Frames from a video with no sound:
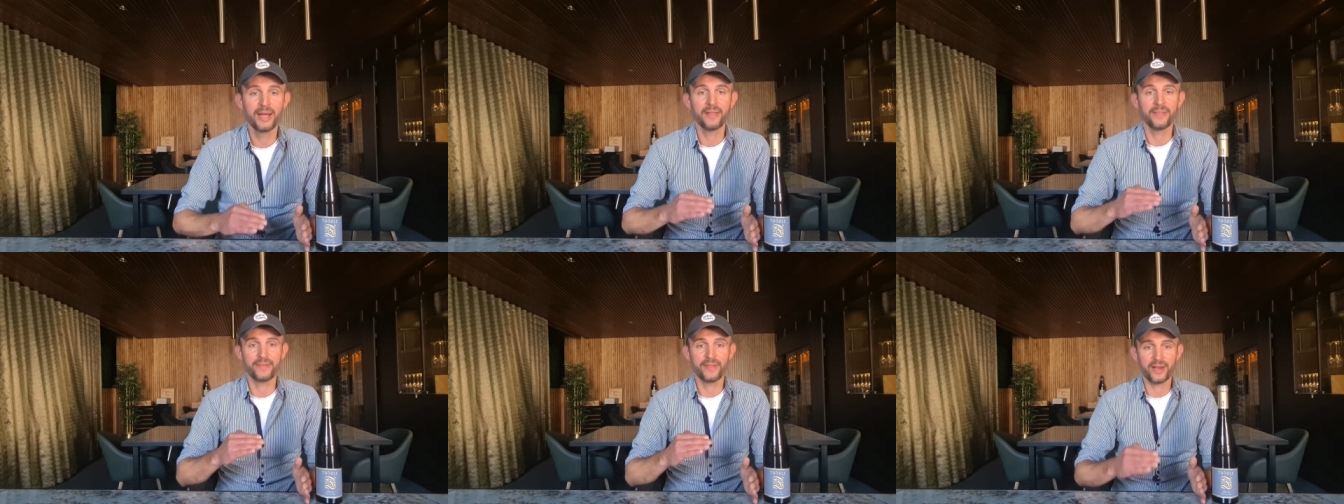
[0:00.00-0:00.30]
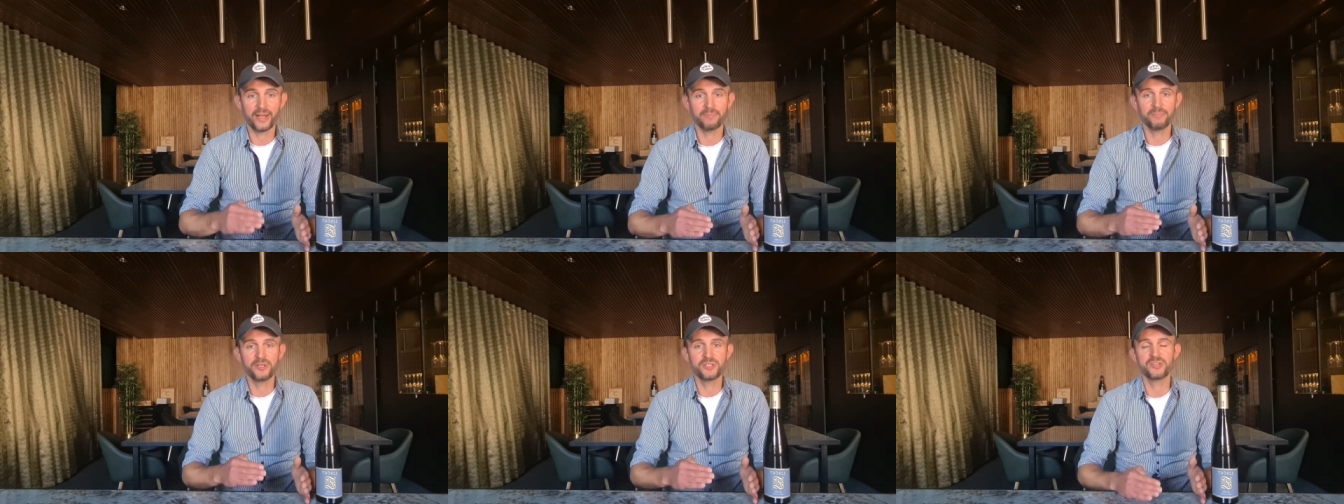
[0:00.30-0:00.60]

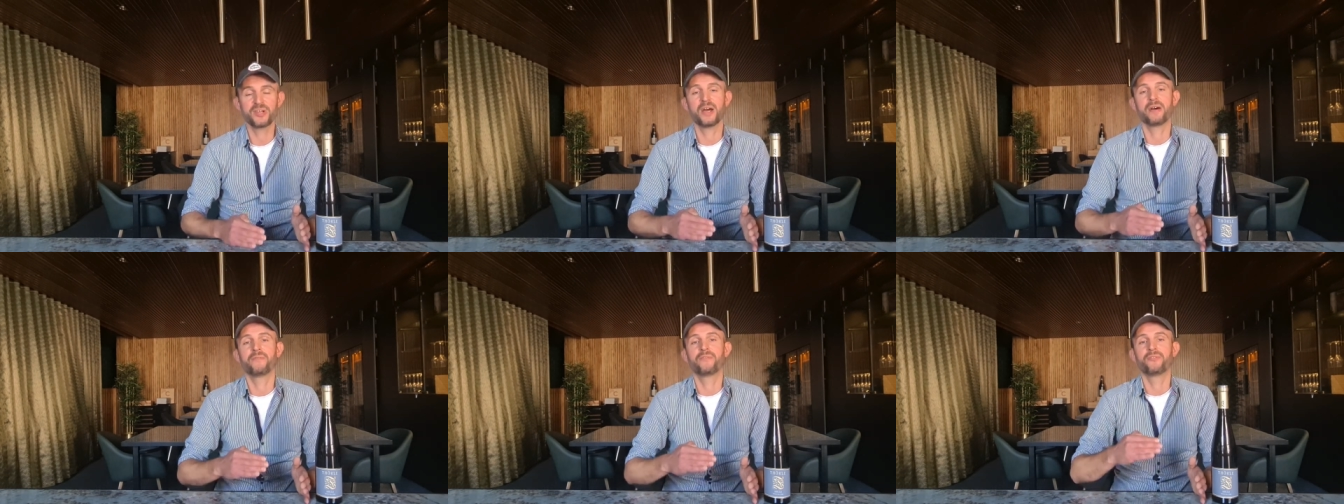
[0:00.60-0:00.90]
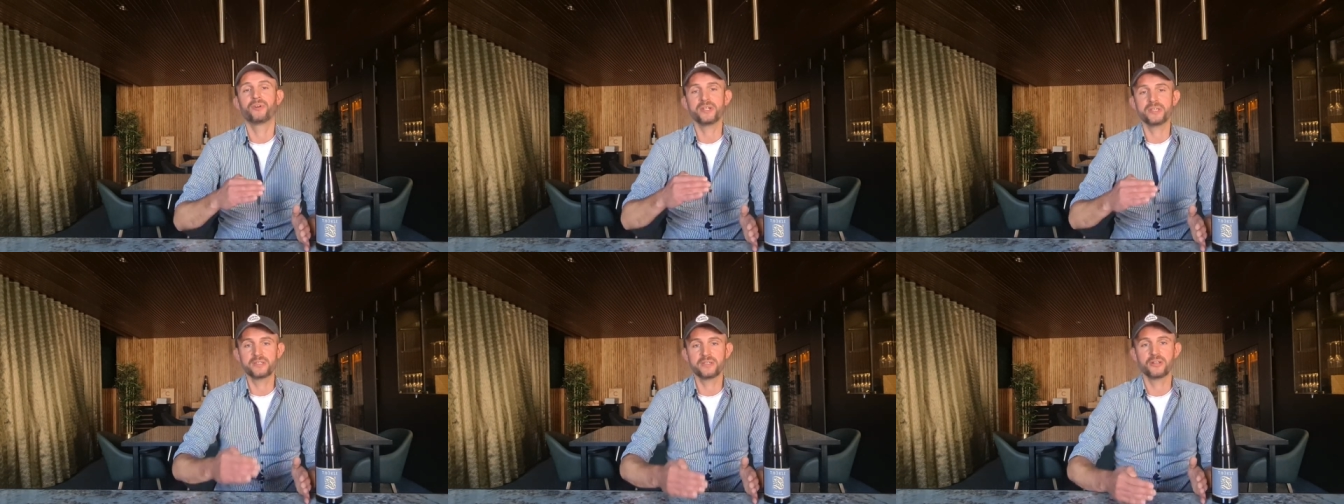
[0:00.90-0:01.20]
that means you have
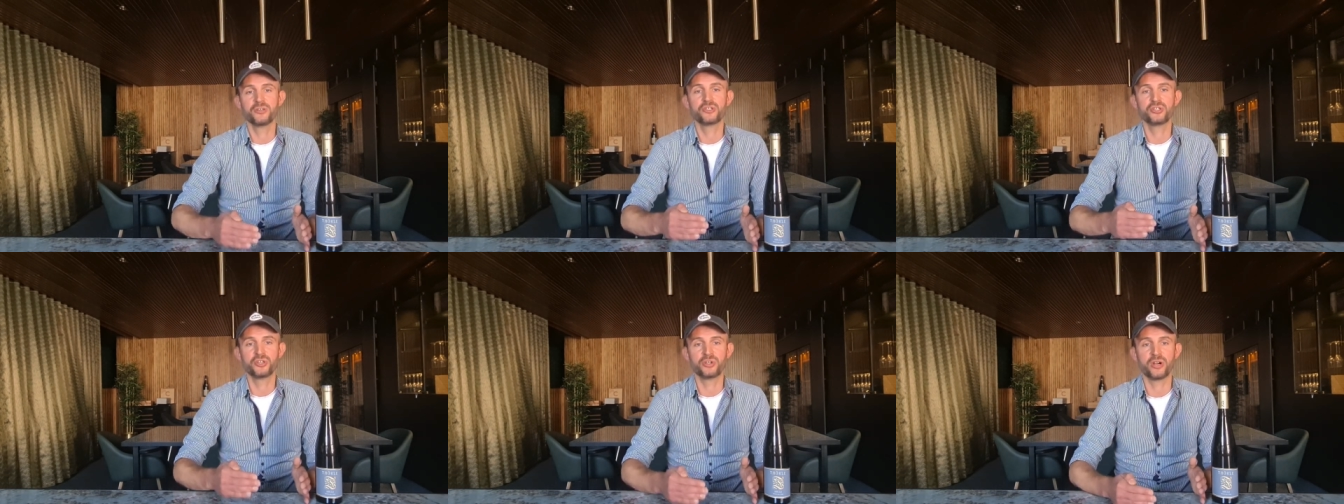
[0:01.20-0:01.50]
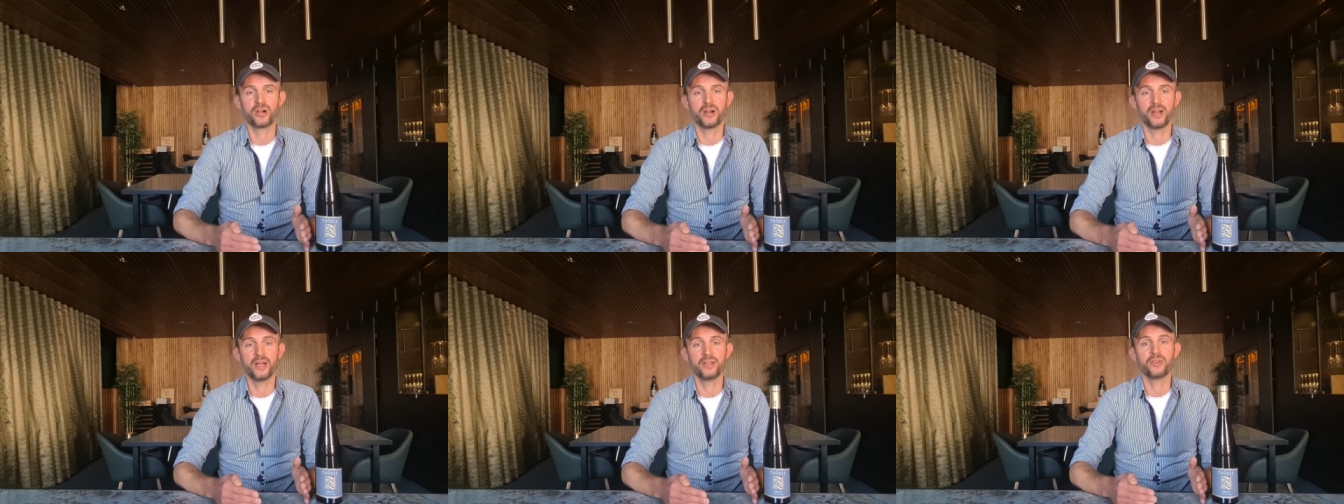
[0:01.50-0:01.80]
residual
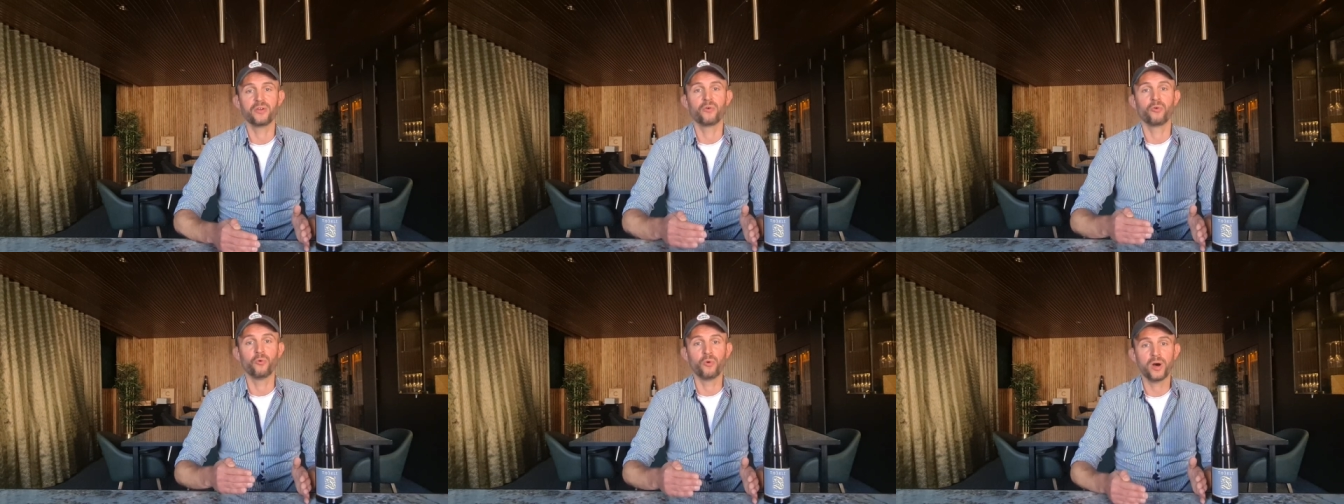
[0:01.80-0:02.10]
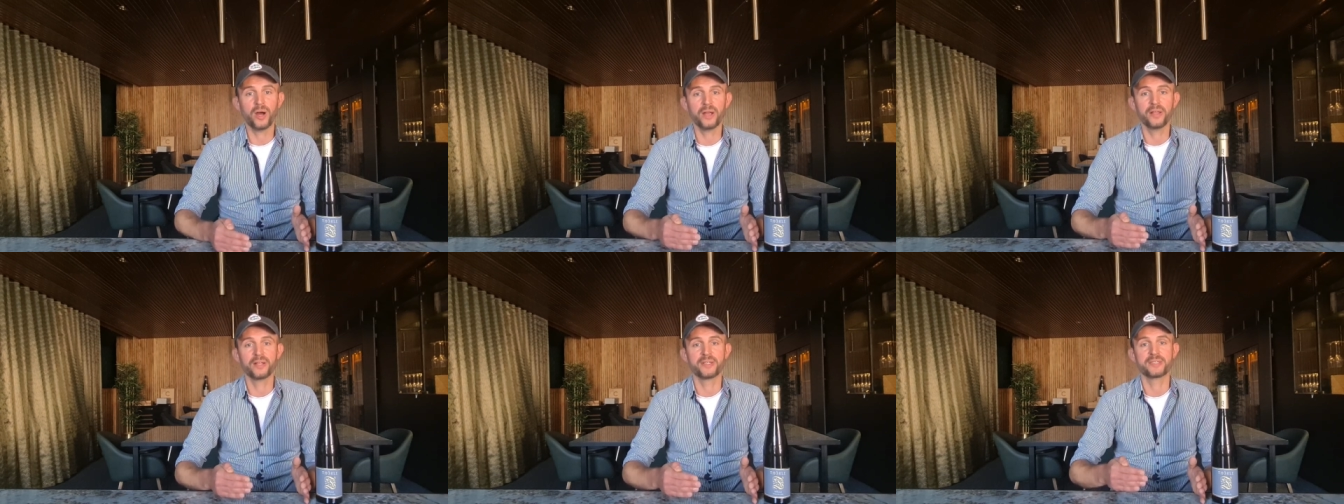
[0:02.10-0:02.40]
sugar and your
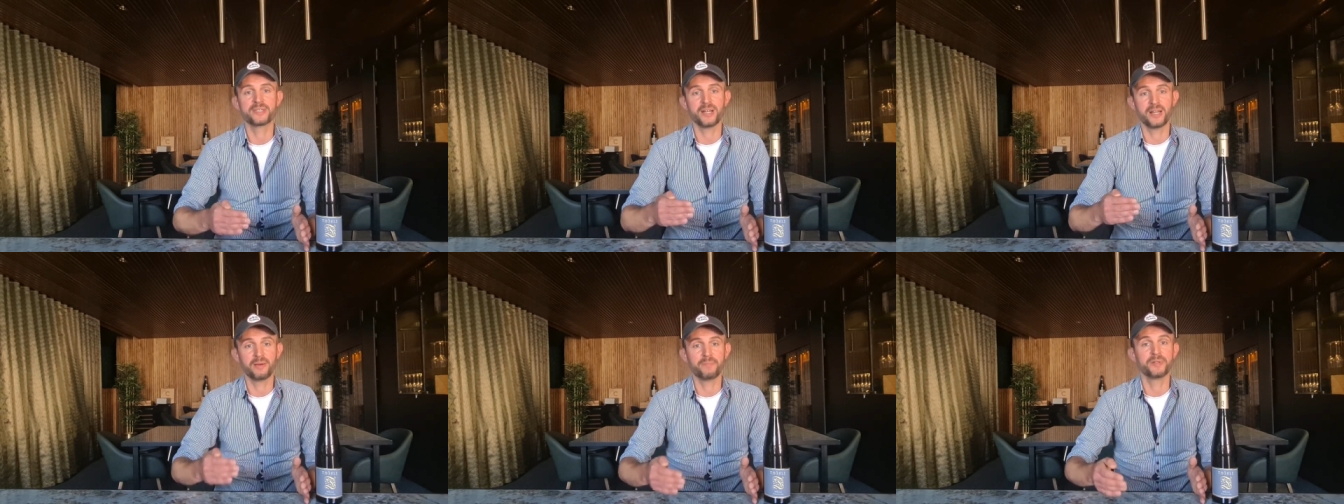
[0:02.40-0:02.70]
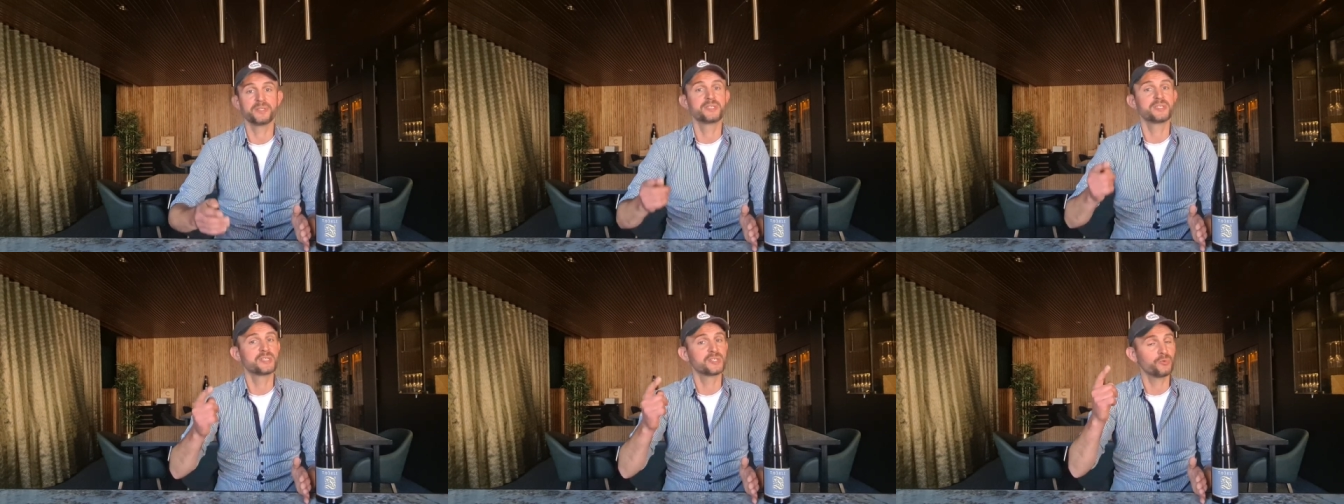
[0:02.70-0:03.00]
wine is a little
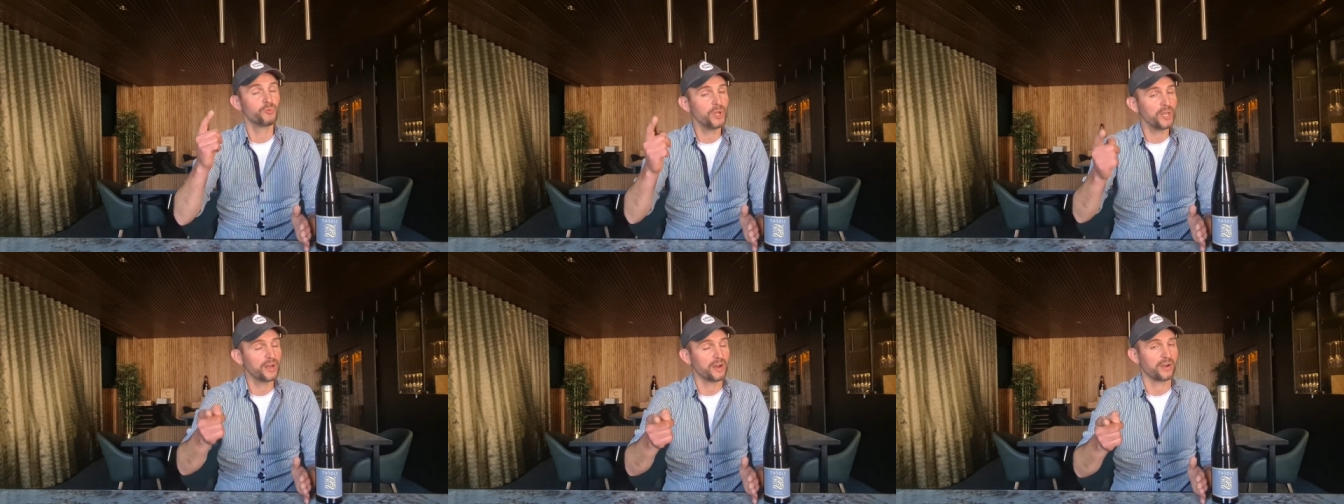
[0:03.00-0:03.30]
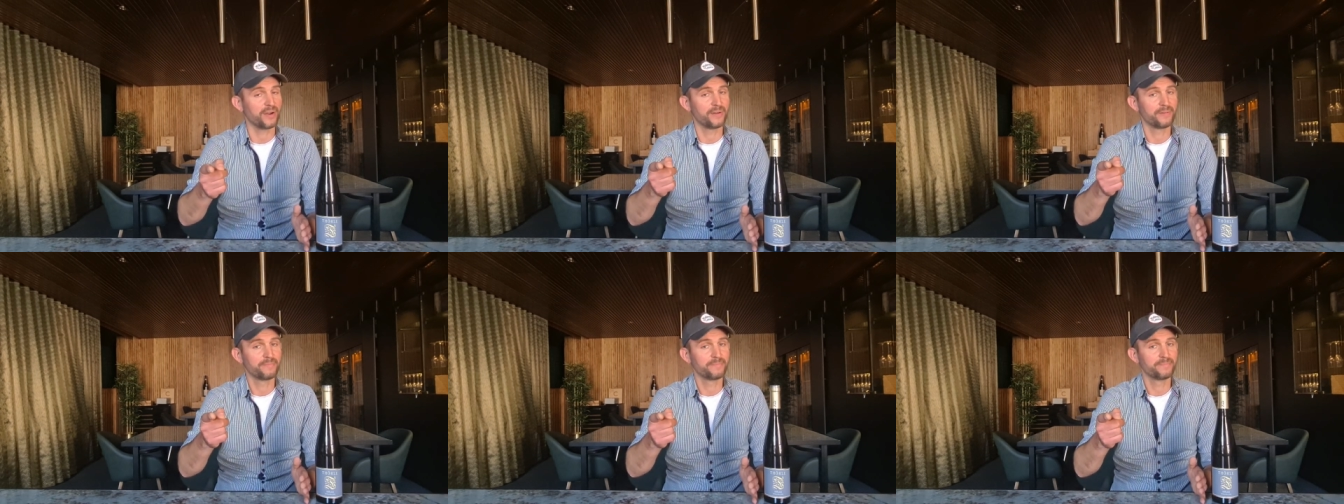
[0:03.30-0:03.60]
bit sweeter.